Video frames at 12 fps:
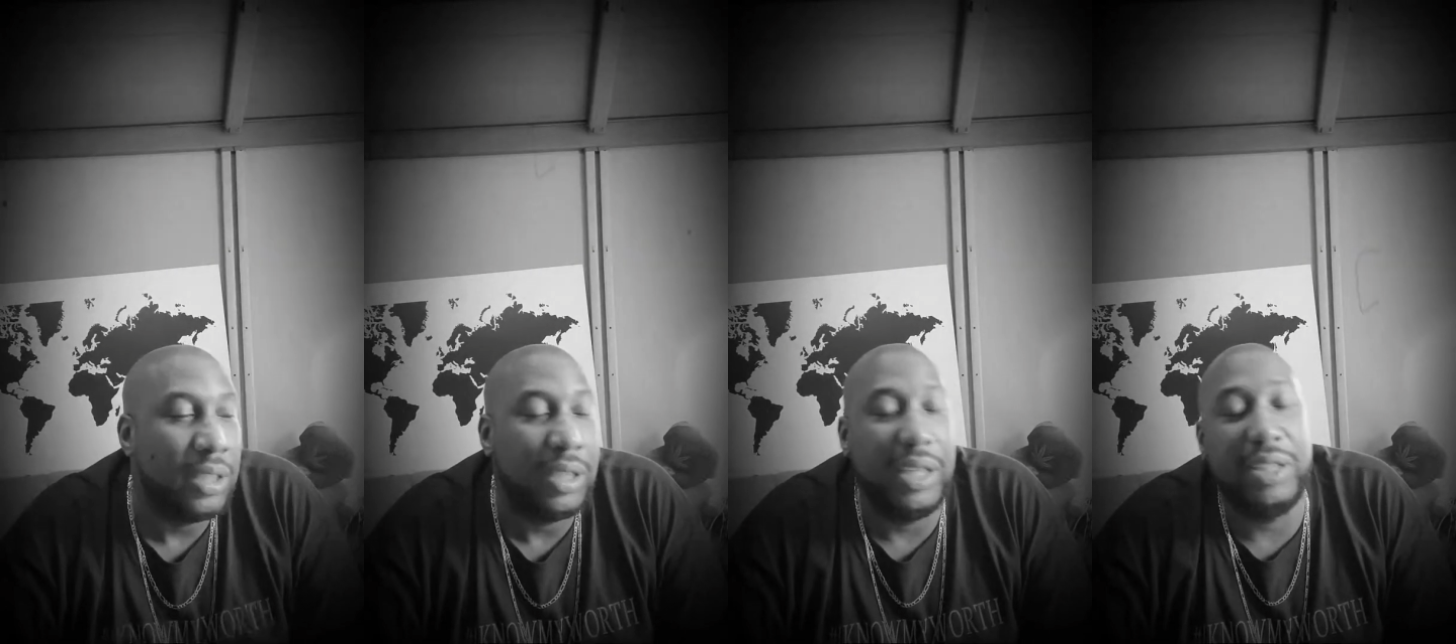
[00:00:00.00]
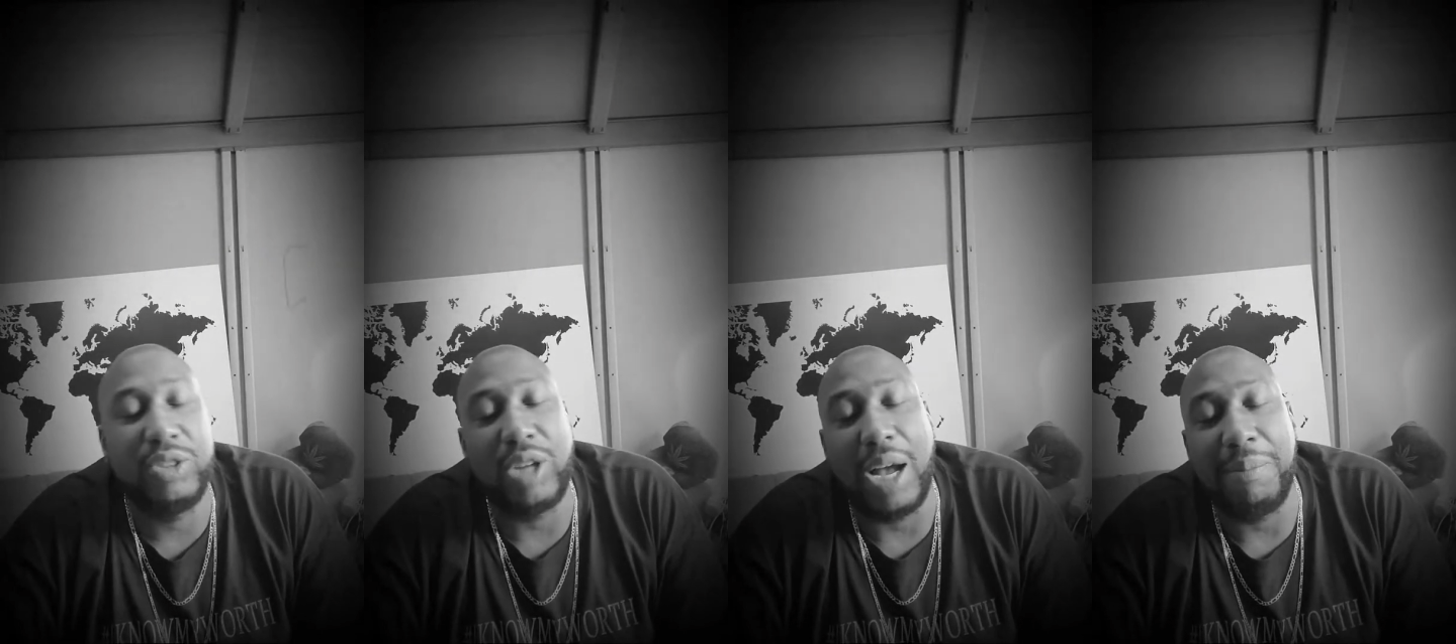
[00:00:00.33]
He
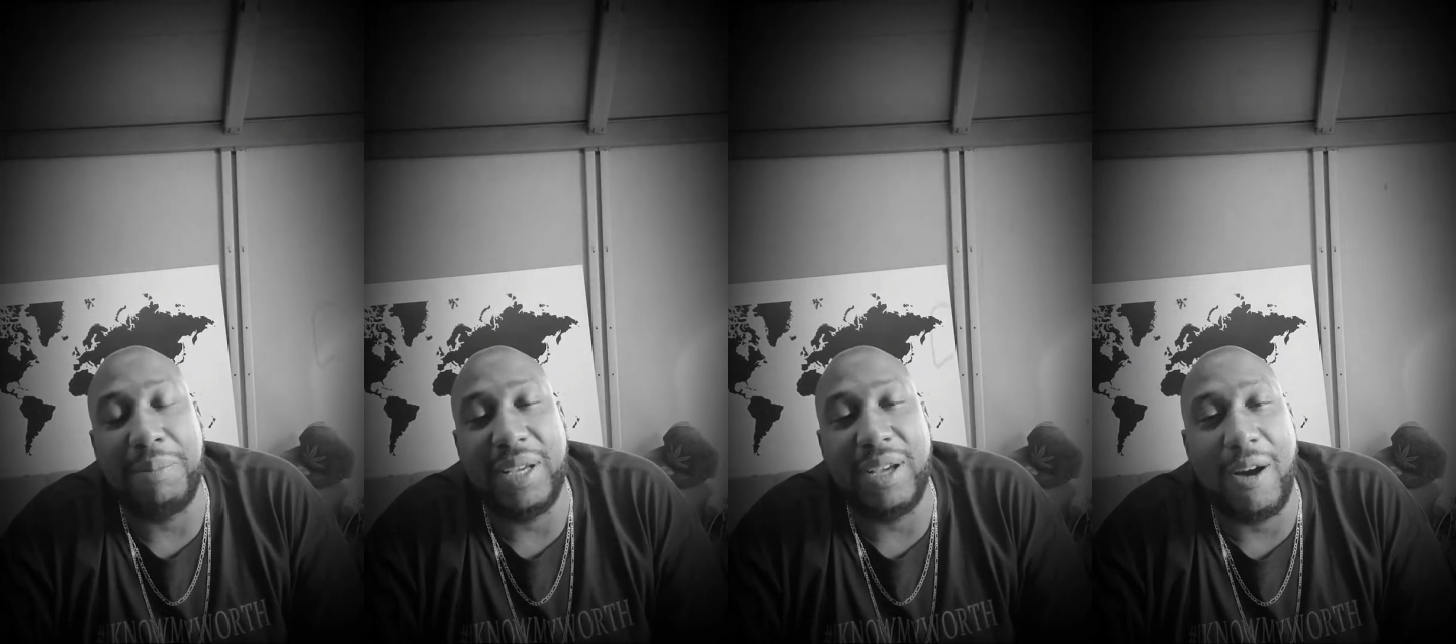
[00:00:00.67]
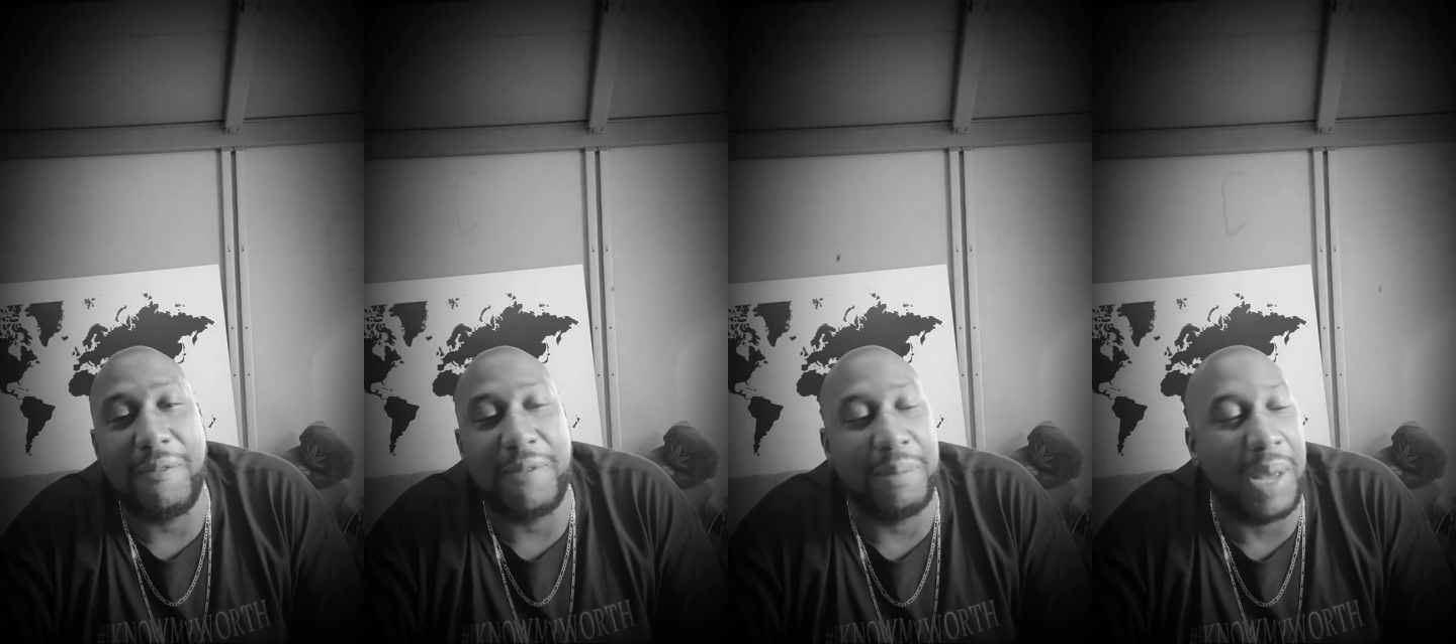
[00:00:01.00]
dropped me
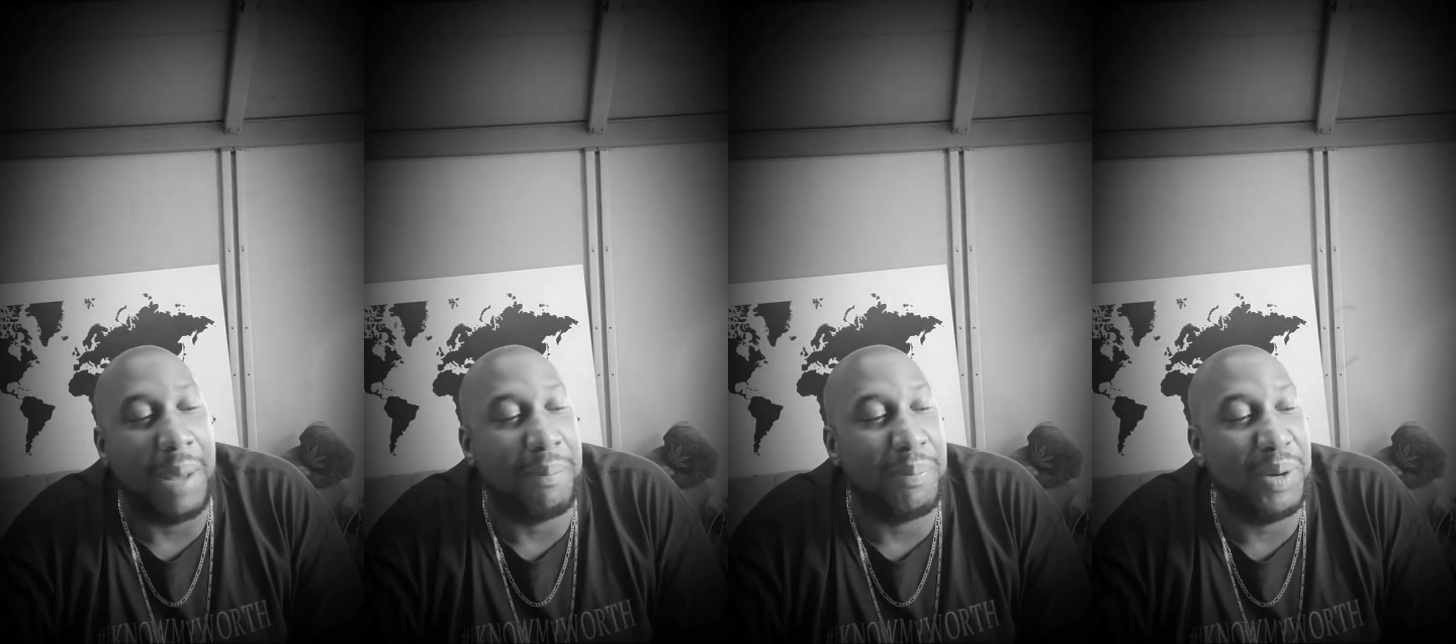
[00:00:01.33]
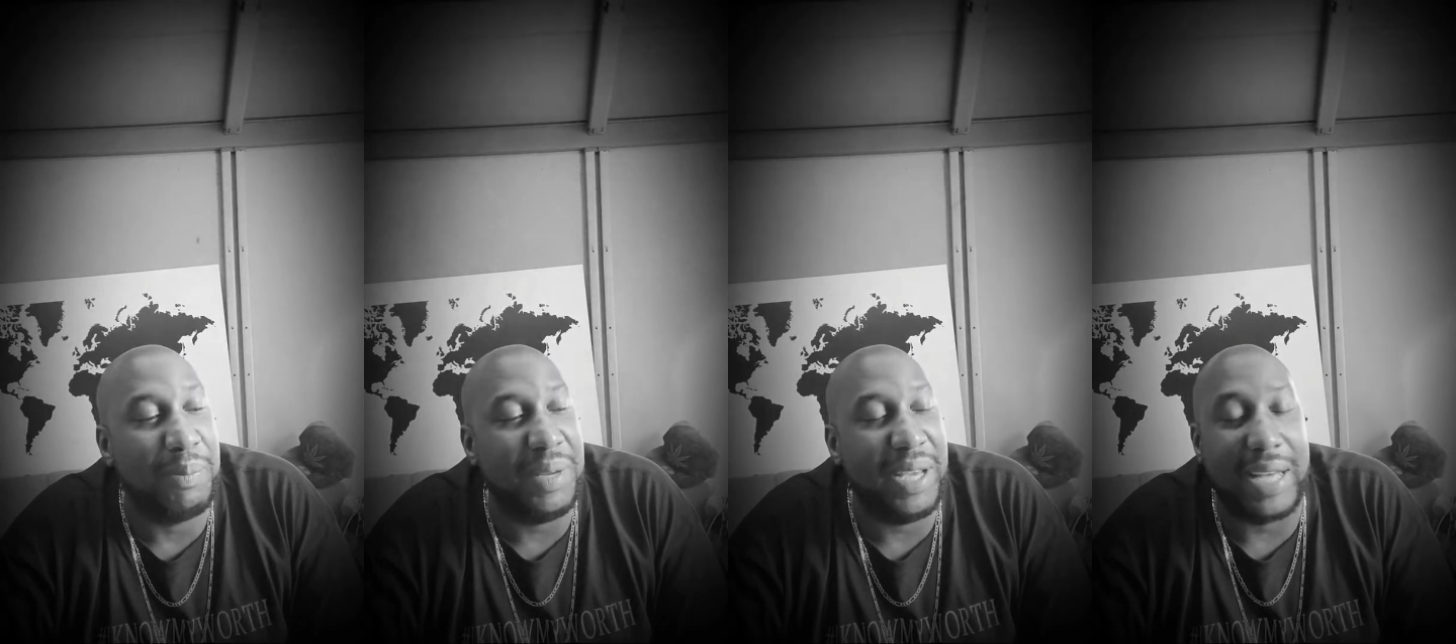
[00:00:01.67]
off and
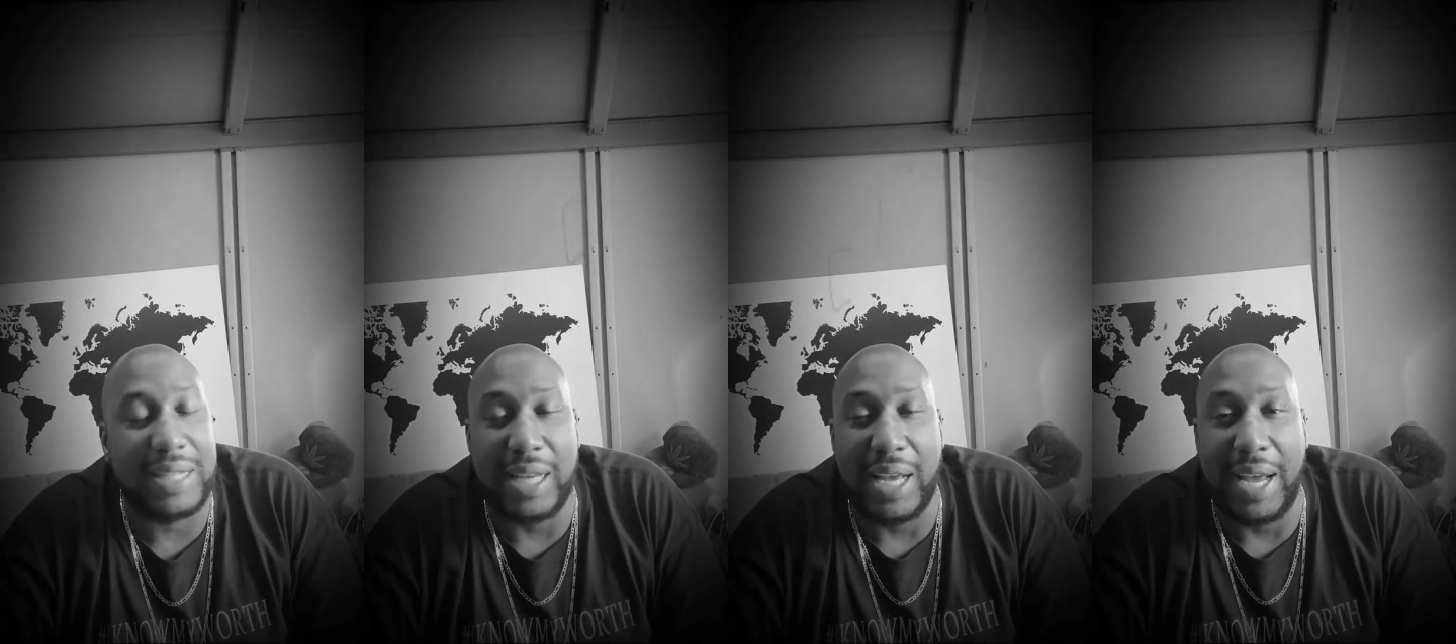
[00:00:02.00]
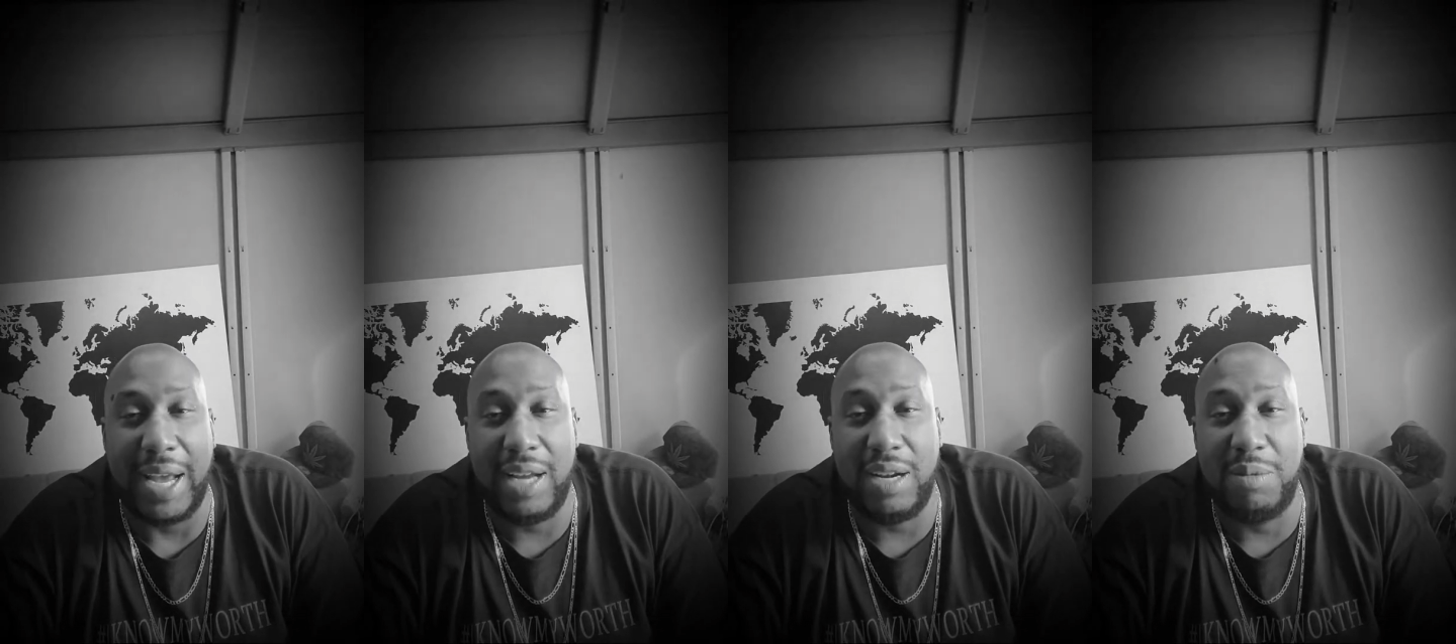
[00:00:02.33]
put me as an
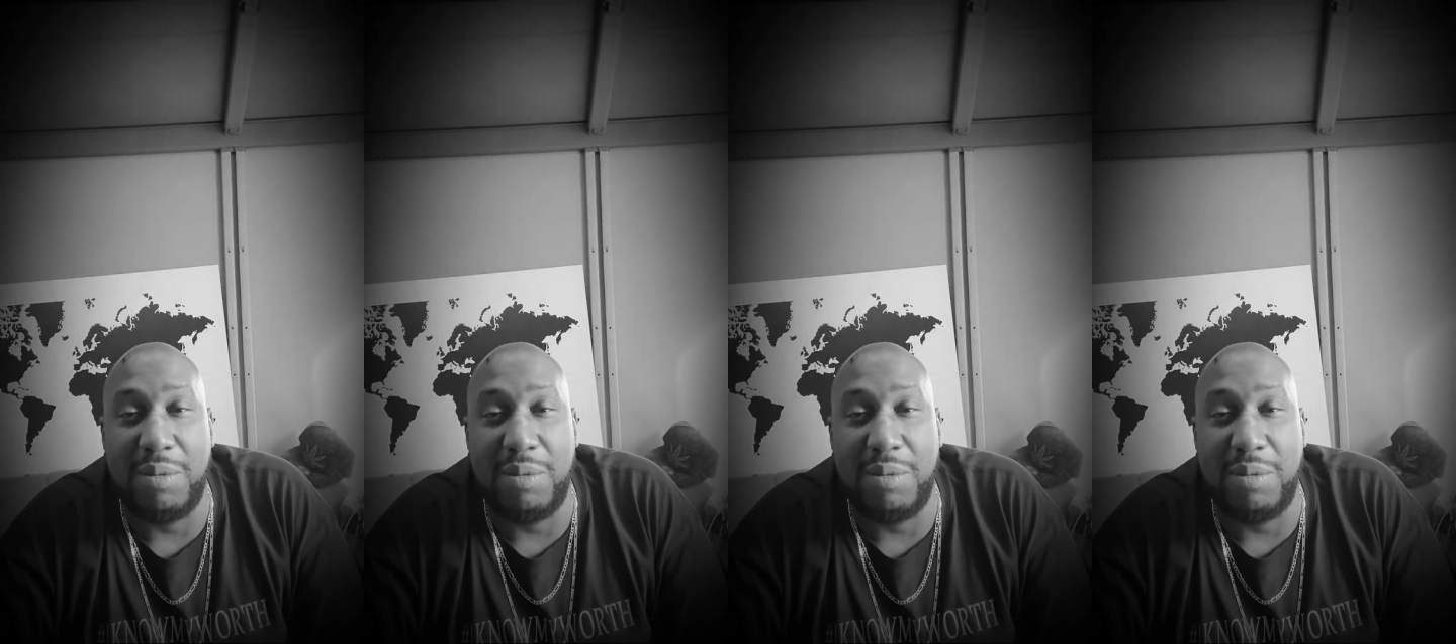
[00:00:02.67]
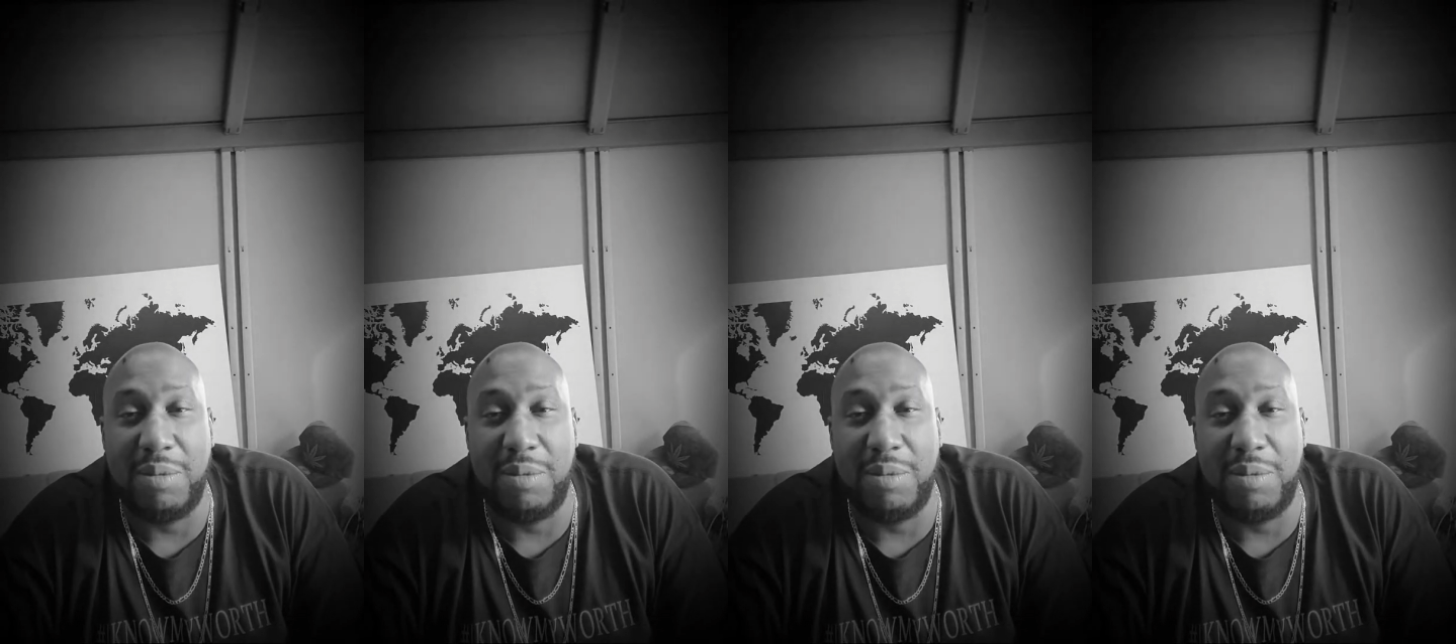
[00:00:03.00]
animal
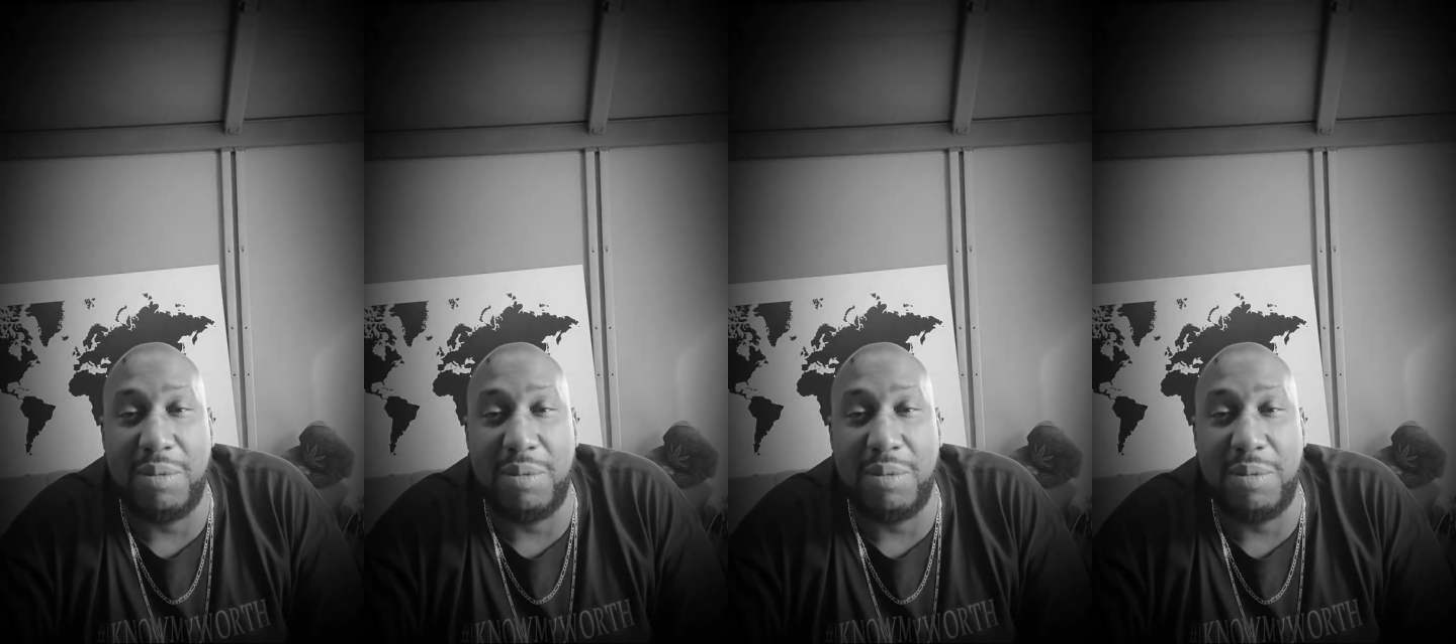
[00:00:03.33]
first.